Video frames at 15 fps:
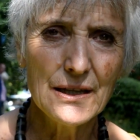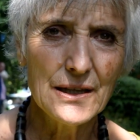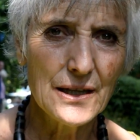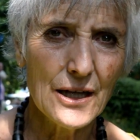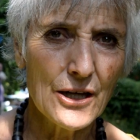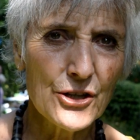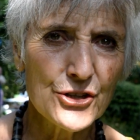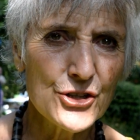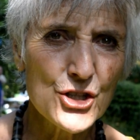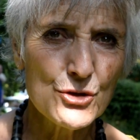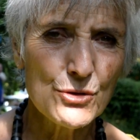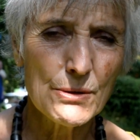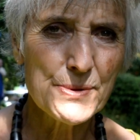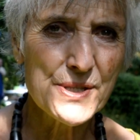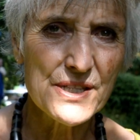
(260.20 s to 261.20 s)
garden
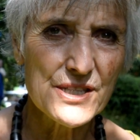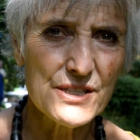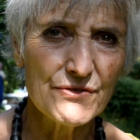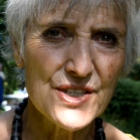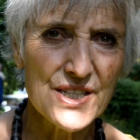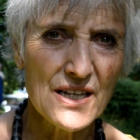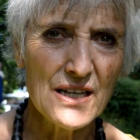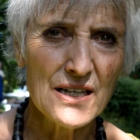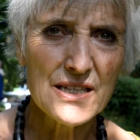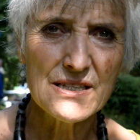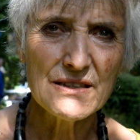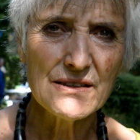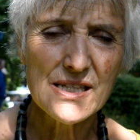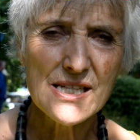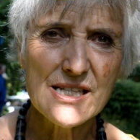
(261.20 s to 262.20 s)
shrubs that have died, and
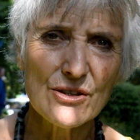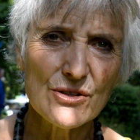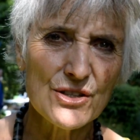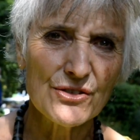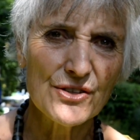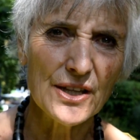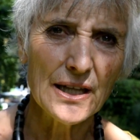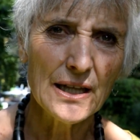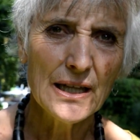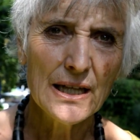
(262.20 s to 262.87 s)
this sort of thing.